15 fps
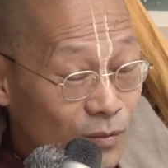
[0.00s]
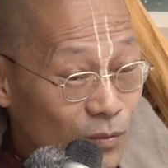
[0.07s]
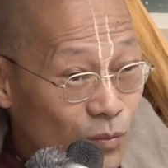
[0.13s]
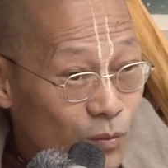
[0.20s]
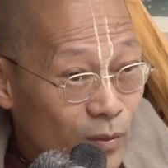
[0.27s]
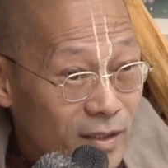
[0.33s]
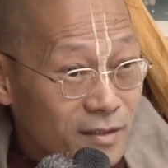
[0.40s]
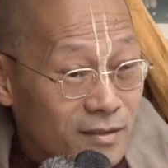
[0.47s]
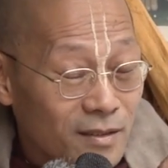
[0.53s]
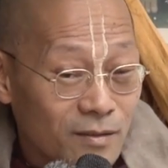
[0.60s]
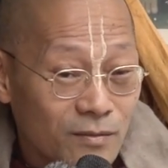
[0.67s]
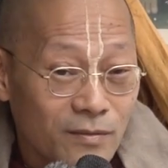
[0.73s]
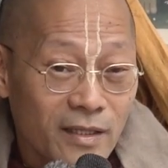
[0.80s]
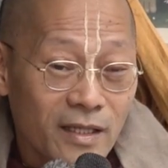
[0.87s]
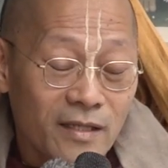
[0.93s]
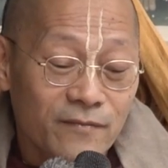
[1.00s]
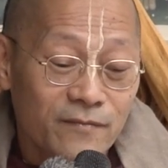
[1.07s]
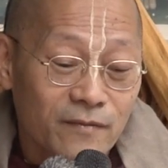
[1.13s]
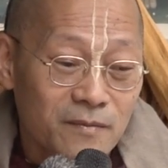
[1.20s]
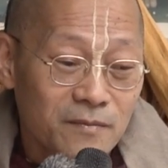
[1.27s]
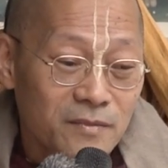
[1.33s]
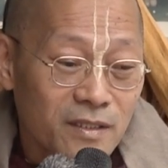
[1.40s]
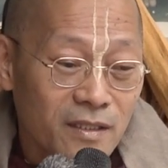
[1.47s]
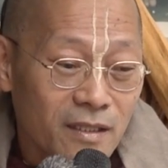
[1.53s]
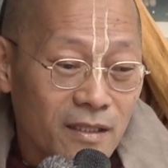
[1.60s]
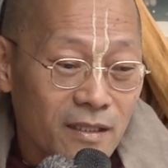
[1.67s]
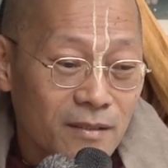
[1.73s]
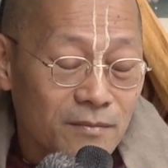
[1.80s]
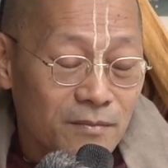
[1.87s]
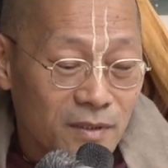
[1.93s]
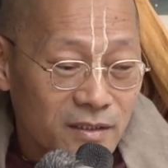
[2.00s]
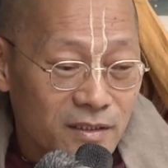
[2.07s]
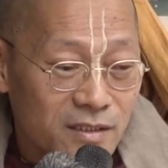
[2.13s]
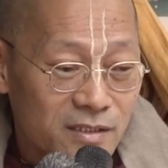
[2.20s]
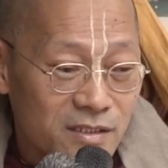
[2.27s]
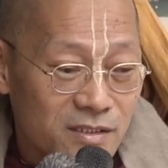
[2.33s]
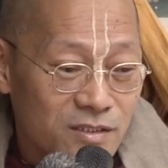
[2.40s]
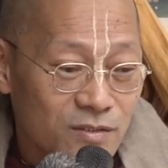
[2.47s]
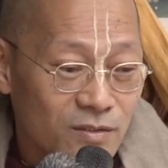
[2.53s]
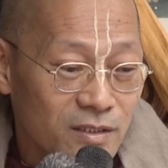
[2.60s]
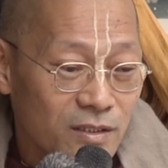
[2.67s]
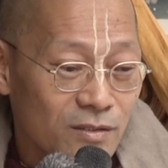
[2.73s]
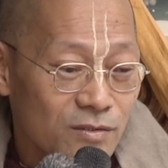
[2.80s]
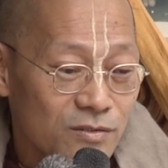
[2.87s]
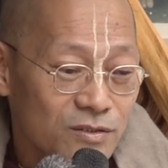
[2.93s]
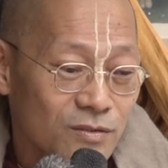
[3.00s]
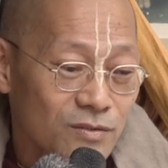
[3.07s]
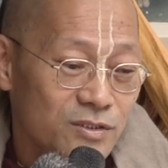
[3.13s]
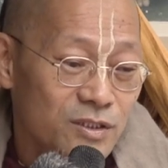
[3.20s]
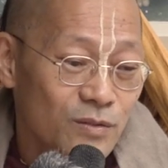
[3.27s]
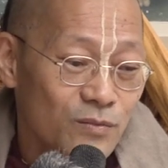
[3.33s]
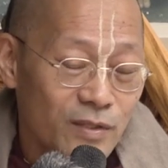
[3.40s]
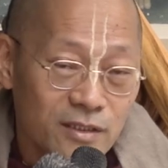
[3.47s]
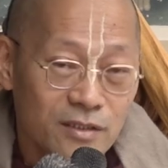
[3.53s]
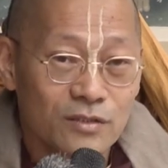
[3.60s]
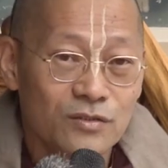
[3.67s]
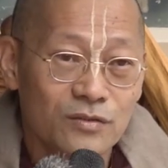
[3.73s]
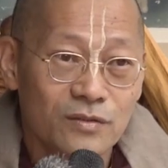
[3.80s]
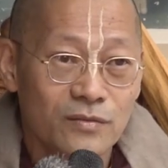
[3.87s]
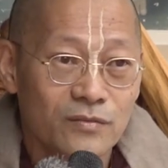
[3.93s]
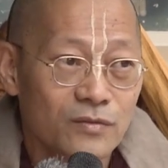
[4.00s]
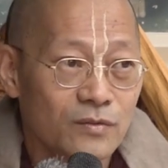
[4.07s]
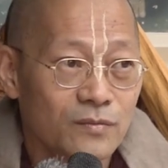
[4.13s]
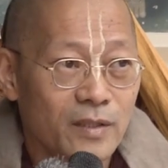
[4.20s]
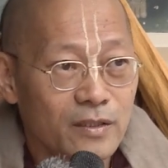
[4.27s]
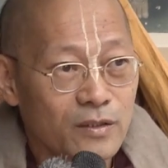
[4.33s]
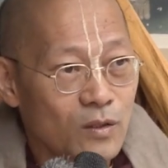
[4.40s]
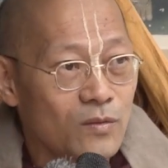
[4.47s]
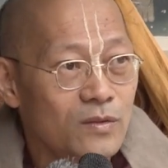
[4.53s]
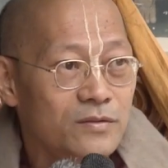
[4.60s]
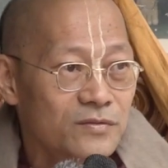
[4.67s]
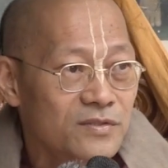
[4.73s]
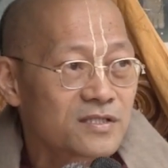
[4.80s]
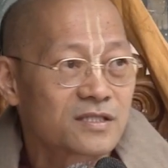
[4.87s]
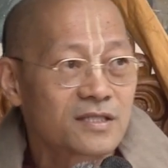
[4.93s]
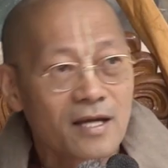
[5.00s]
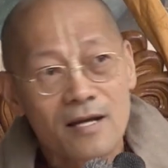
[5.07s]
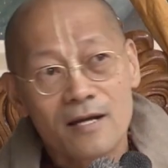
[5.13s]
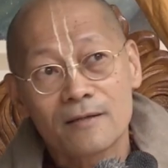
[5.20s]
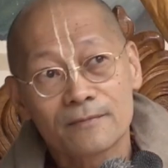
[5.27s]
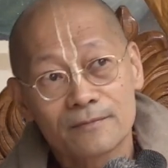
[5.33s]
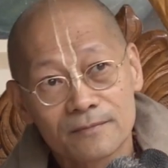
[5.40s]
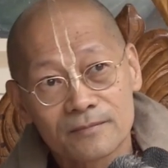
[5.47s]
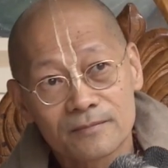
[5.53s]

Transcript: went away from there, Mother Yaśodā also, she went into the room and no one was there.